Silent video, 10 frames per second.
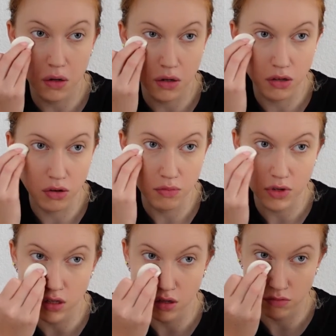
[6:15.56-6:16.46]

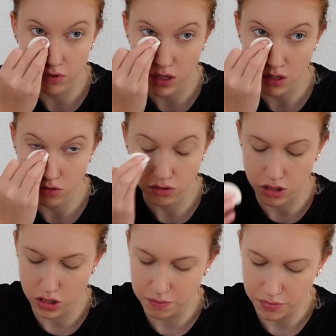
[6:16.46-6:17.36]
normally don't really use
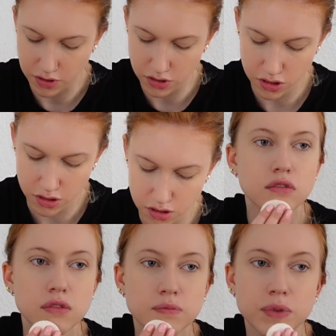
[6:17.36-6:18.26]
this sponge,
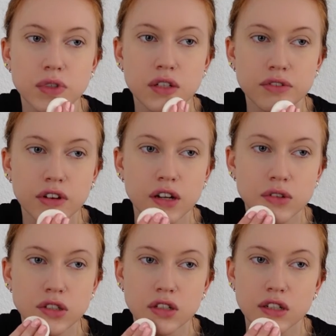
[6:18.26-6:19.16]
but that's what I
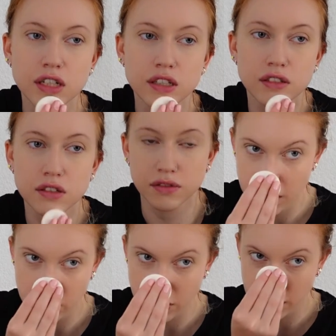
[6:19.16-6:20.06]
would try it.
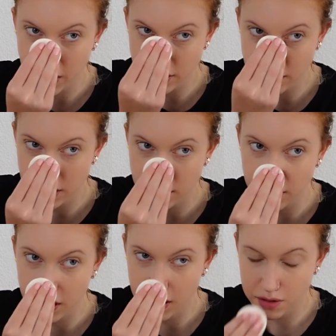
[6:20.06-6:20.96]
It just sets it
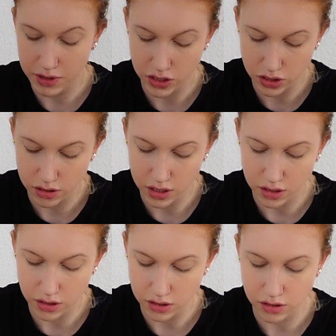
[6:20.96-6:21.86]
and it makes sure that
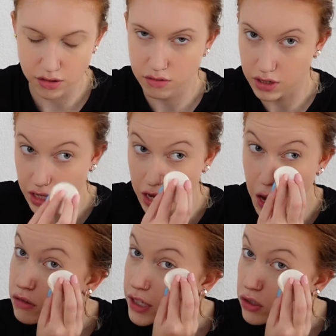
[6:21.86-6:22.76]
it doesn't really
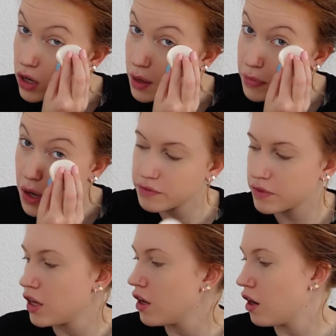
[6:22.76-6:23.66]
wrinkle up.
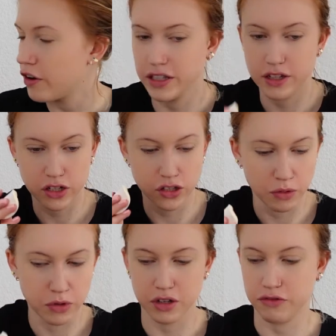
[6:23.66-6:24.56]
Alright, this is
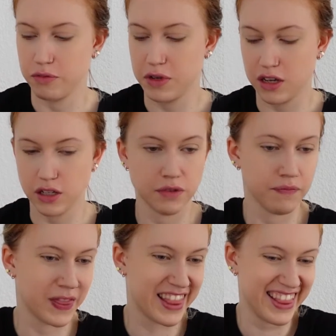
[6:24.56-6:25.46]
not working for me, guys.
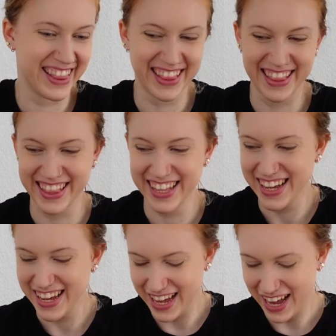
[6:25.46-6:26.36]

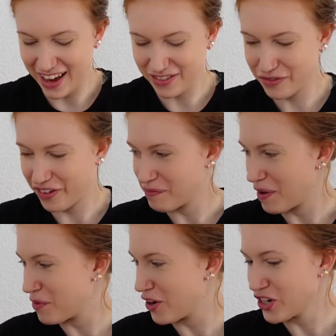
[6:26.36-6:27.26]
I have to find my
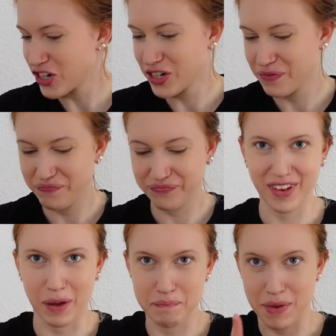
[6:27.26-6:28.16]
brush.
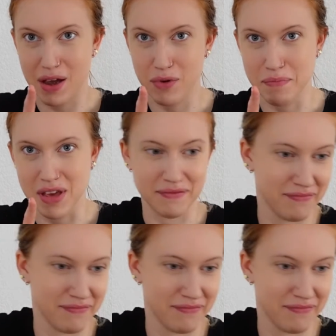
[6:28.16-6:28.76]
Bear with me.